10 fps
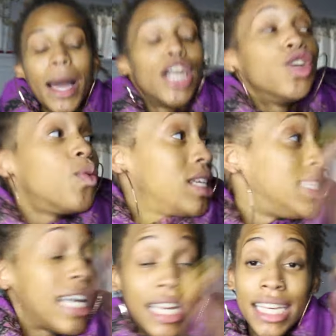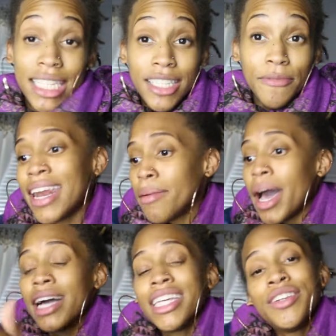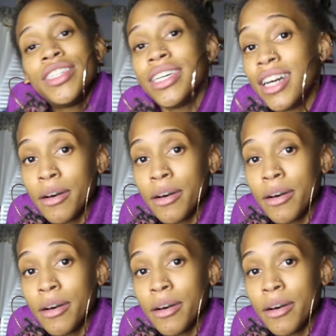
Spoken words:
I do want to say this, and I'm not clearing shit